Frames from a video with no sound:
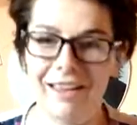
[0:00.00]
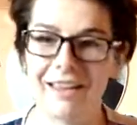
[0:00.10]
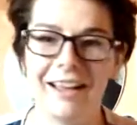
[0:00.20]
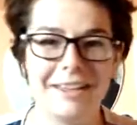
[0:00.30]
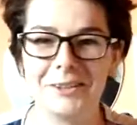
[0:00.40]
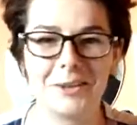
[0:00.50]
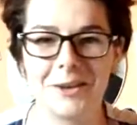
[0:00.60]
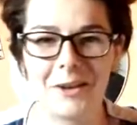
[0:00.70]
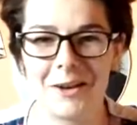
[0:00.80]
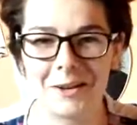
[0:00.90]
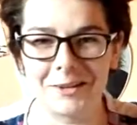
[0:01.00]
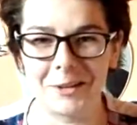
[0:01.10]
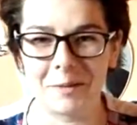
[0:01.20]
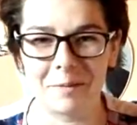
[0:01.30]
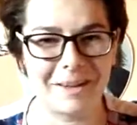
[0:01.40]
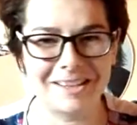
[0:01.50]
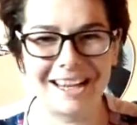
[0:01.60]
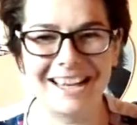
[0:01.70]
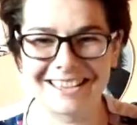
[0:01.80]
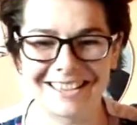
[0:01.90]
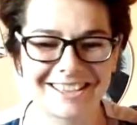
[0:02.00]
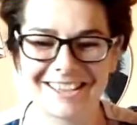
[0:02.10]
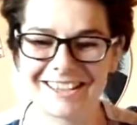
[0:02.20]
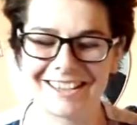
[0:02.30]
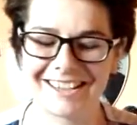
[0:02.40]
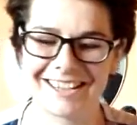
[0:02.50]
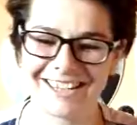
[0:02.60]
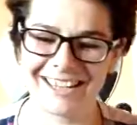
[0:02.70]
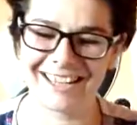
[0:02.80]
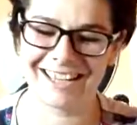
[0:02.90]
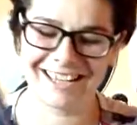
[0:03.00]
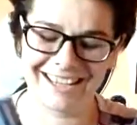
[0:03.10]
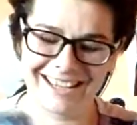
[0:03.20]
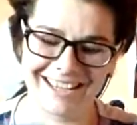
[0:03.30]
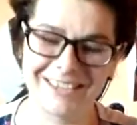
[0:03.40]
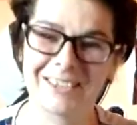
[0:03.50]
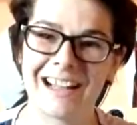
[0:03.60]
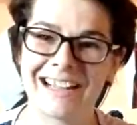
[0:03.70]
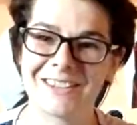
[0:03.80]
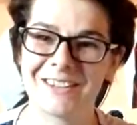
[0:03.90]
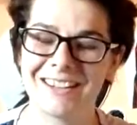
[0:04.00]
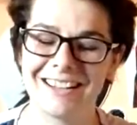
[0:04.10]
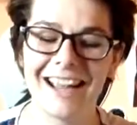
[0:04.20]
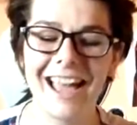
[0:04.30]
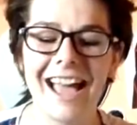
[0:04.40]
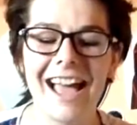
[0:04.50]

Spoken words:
I don't know a lot though, but she's really into Hal Jordan.